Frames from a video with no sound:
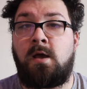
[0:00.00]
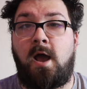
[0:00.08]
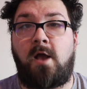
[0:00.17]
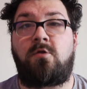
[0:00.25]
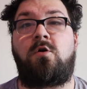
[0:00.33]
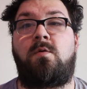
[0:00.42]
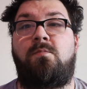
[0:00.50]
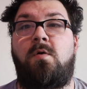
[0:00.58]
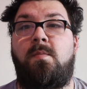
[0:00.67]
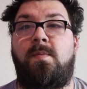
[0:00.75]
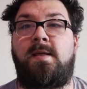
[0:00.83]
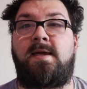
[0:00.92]
you can
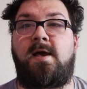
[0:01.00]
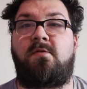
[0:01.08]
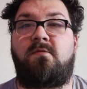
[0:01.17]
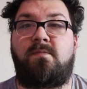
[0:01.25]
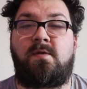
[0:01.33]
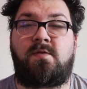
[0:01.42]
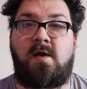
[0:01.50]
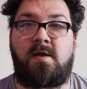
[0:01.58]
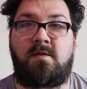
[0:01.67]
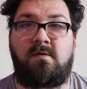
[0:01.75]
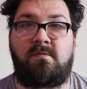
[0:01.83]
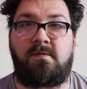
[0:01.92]
probably guess from the
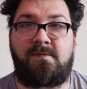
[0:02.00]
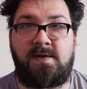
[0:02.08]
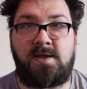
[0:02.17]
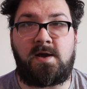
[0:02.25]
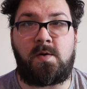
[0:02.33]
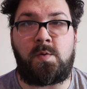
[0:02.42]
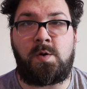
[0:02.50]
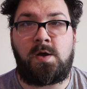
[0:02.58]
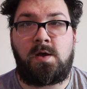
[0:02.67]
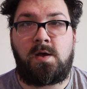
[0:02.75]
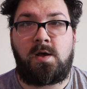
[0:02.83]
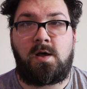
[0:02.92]
title of the video,
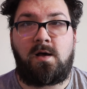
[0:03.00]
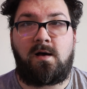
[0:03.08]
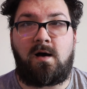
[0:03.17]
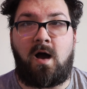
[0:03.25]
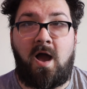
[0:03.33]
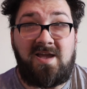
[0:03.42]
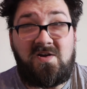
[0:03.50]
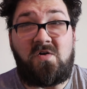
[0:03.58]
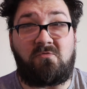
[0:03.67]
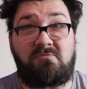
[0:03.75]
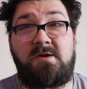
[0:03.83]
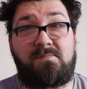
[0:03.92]
I
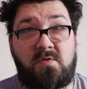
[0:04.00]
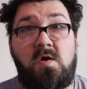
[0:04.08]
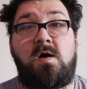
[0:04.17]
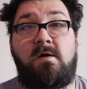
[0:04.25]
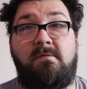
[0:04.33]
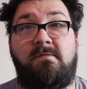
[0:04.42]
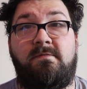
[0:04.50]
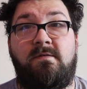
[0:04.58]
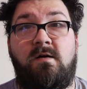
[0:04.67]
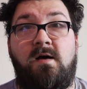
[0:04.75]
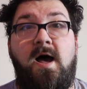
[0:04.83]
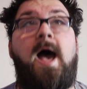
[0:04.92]
got ripped off
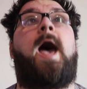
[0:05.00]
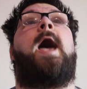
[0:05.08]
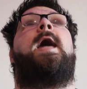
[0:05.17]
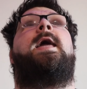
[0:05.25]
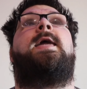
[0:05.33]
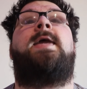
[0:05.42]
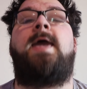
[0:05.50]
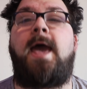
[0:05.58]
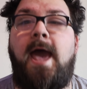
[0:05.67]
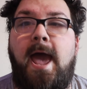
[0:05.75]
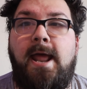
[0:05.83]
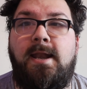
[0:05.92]

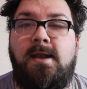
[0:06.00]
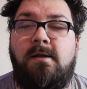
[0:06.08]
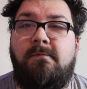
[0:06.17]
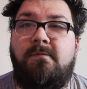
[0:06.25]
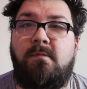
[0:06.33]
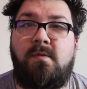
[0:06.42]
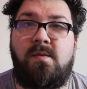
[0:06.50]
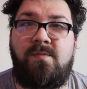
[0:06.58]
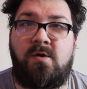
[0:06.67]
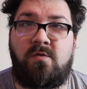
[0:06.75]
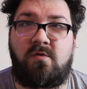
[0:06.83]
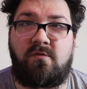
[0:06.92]
again from
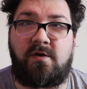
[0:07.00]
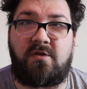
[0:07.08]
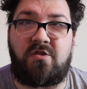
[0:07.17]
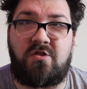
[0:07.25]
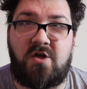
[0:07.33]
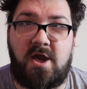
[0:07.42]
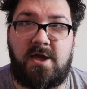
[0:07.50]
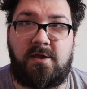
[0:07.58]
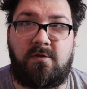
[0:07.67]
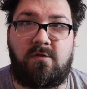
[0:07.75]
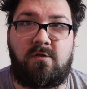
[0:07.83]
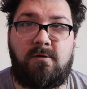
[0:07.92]
Computer
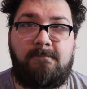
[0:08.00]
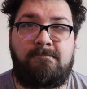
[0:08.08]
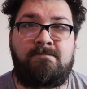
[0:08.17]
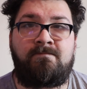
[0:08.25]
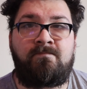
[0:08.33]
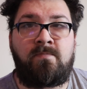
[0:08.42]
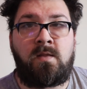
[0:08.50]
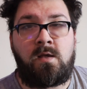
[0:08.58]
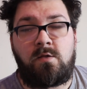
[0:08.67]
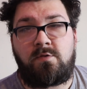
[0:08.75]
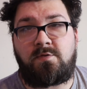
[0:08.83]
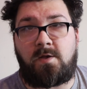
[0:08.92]
Exchange.
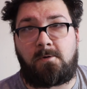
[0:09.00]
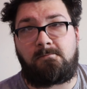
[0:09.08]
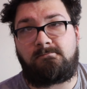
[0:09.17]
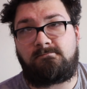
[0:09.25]
So,